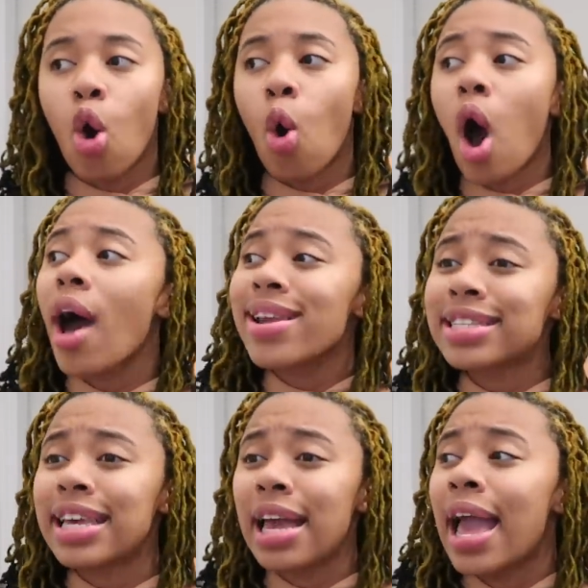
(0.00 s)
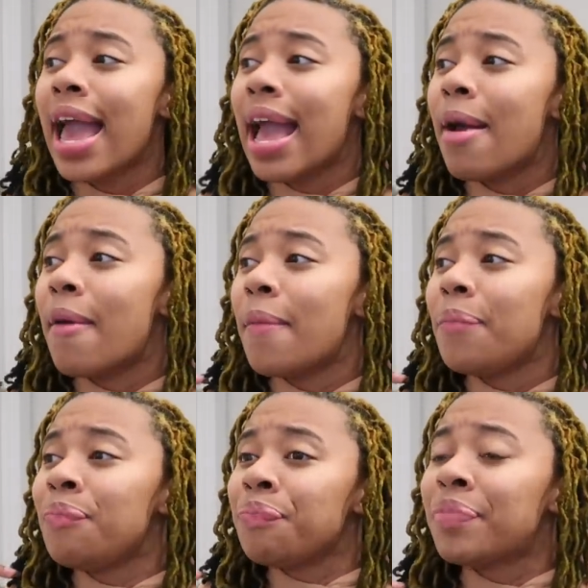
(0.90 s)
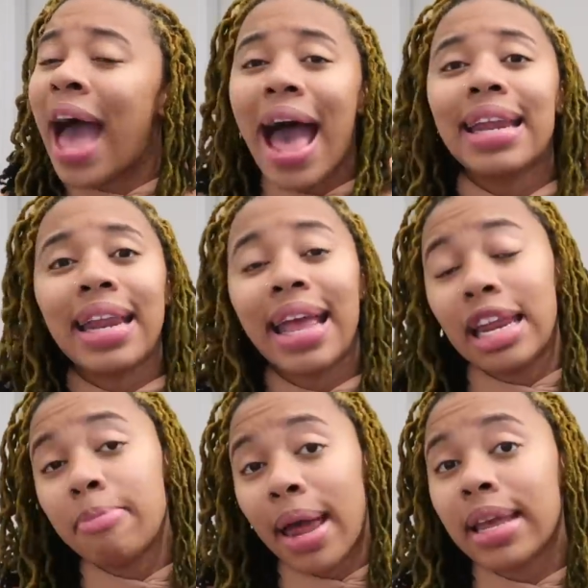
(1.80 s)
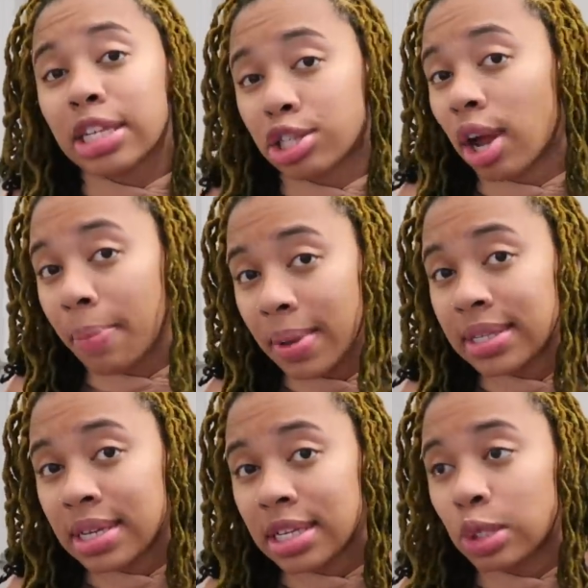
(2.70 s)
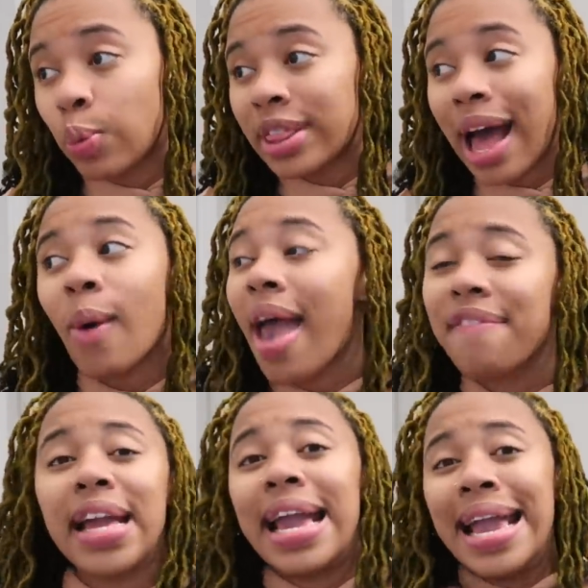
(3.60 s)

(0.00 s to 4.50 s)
Or honestly, the idea that anybody can start a business without having